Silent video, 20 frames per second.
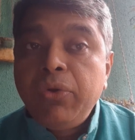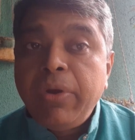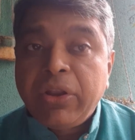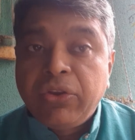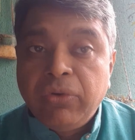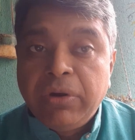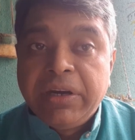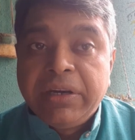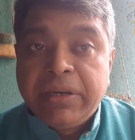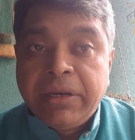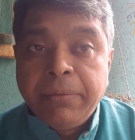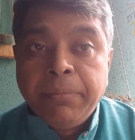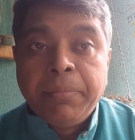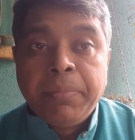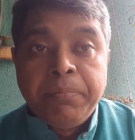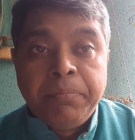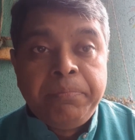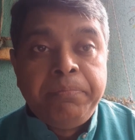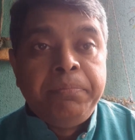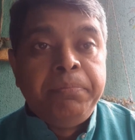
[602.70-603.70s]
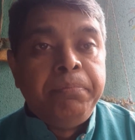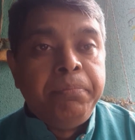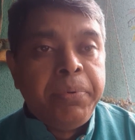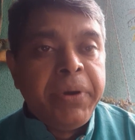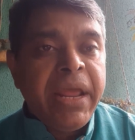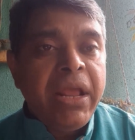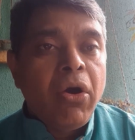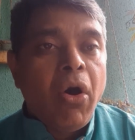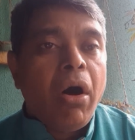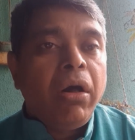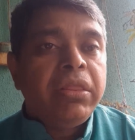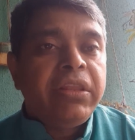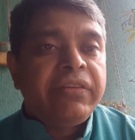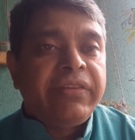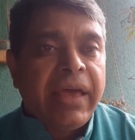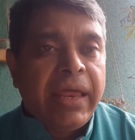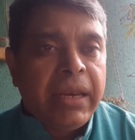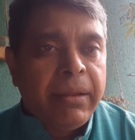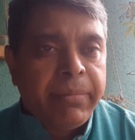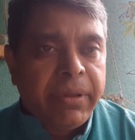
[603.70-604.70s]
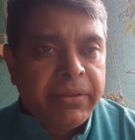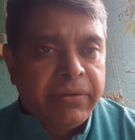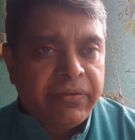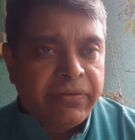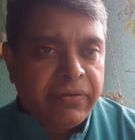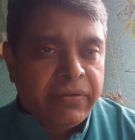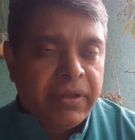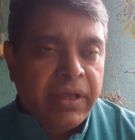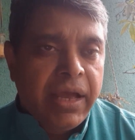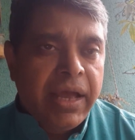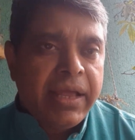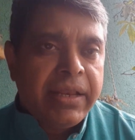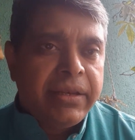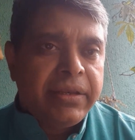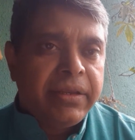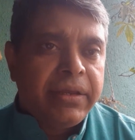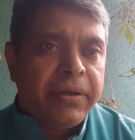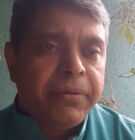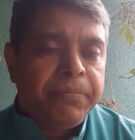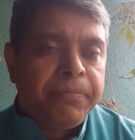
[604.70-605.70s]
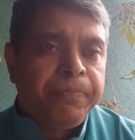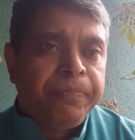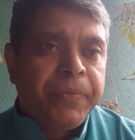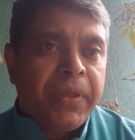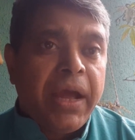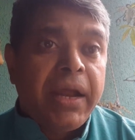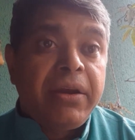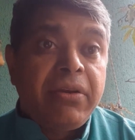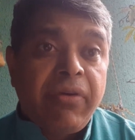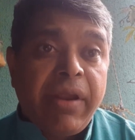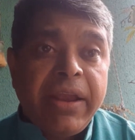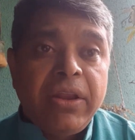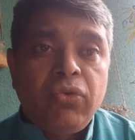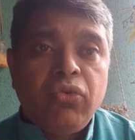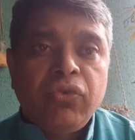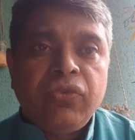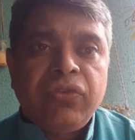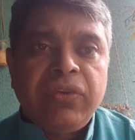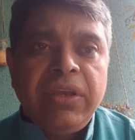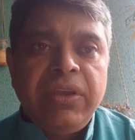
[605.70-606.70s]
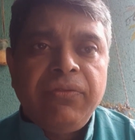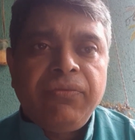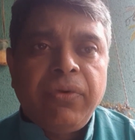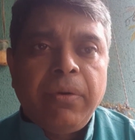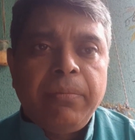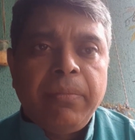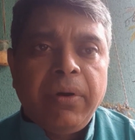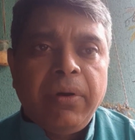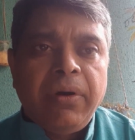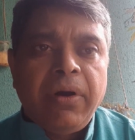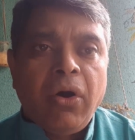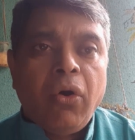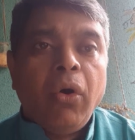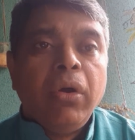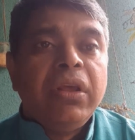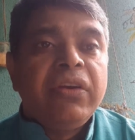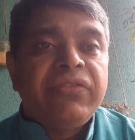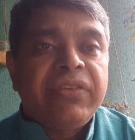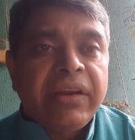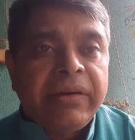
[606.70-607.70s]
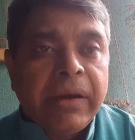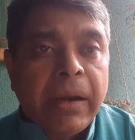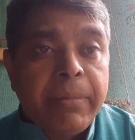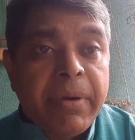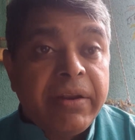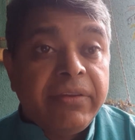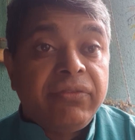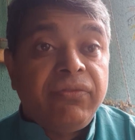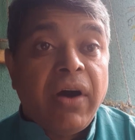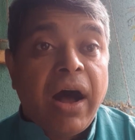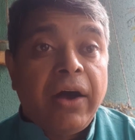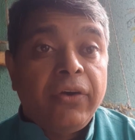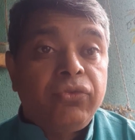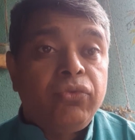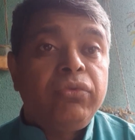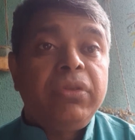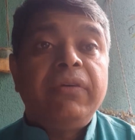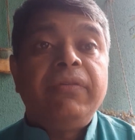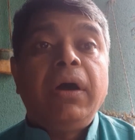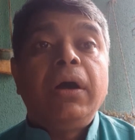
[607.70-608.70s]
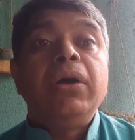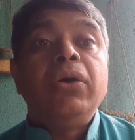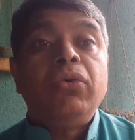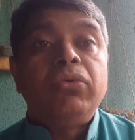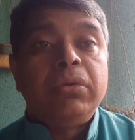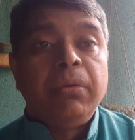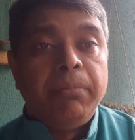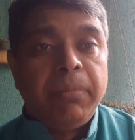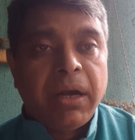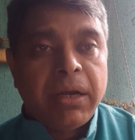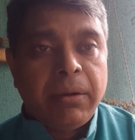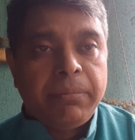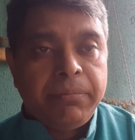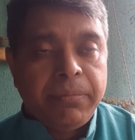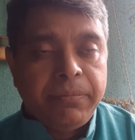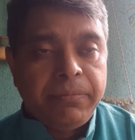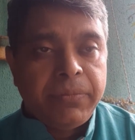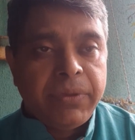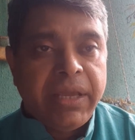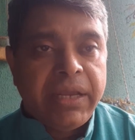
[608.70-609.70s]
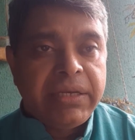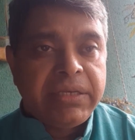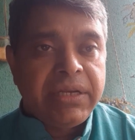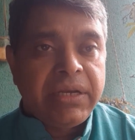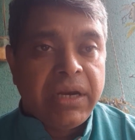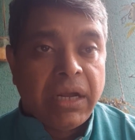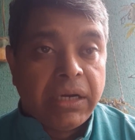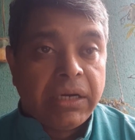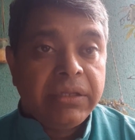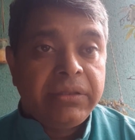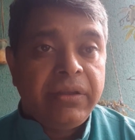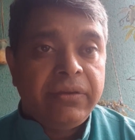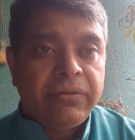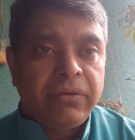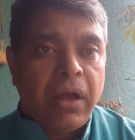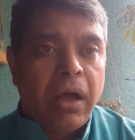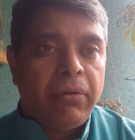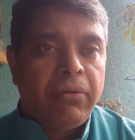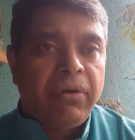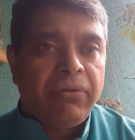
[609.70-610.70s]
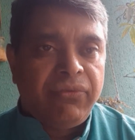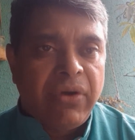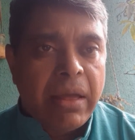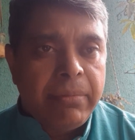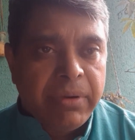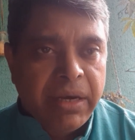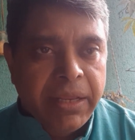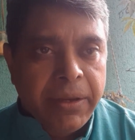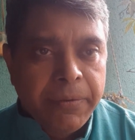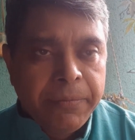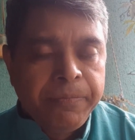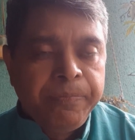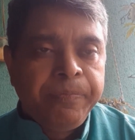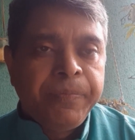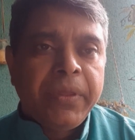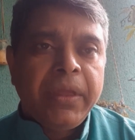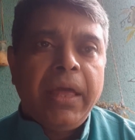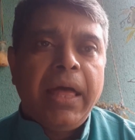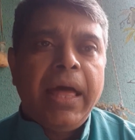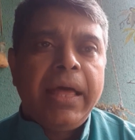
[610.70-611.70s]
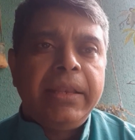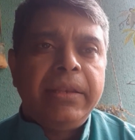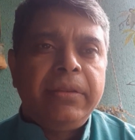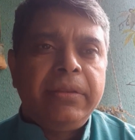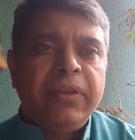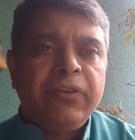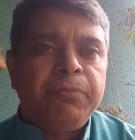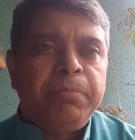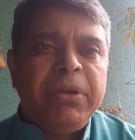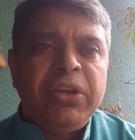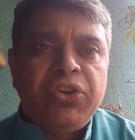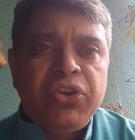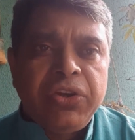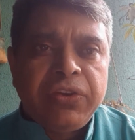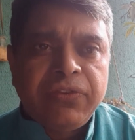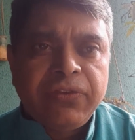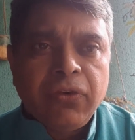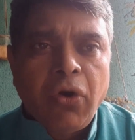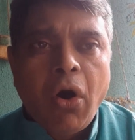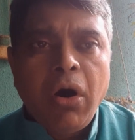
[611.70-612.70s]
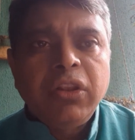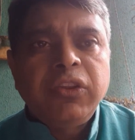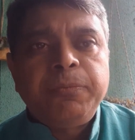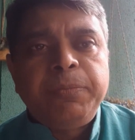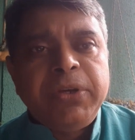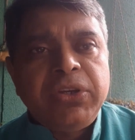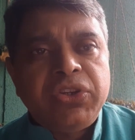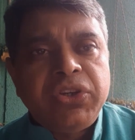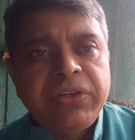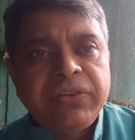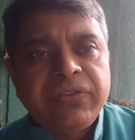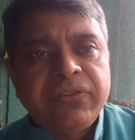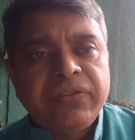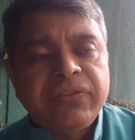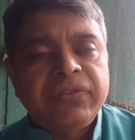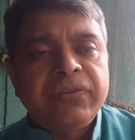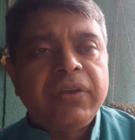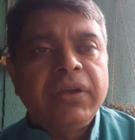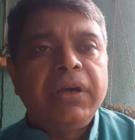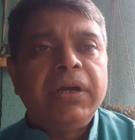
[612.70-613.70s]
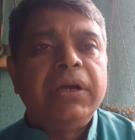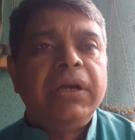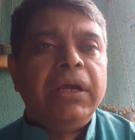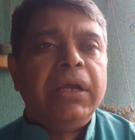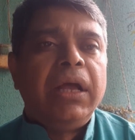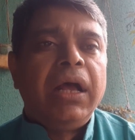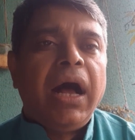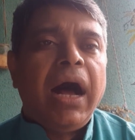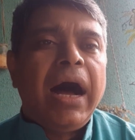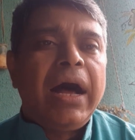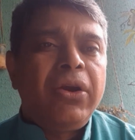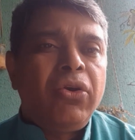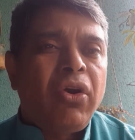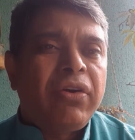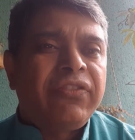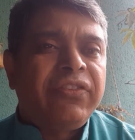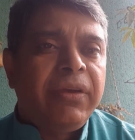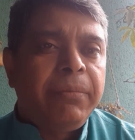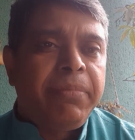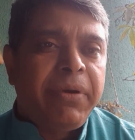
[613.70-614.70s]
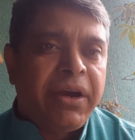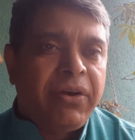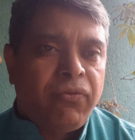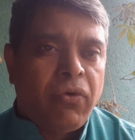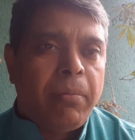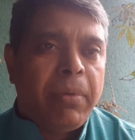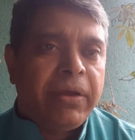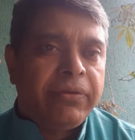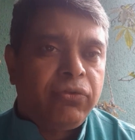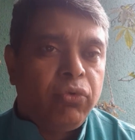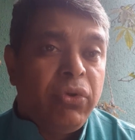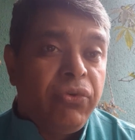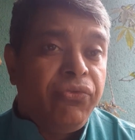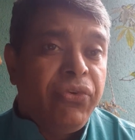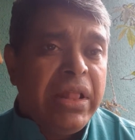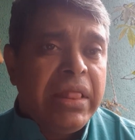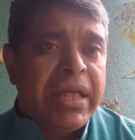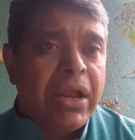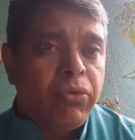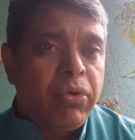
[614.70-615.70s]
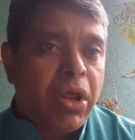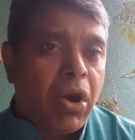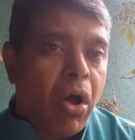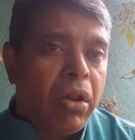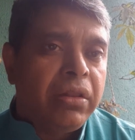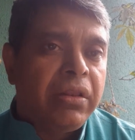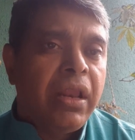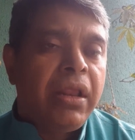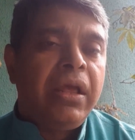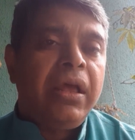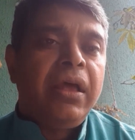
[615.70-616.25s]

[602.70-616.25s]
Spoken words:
you actually bring all these elements and trying to see from a holistic level. It is Vasudeva Kutumbakam. The entire earth is our family, and the species, all species are not separate from us. We feel that we are all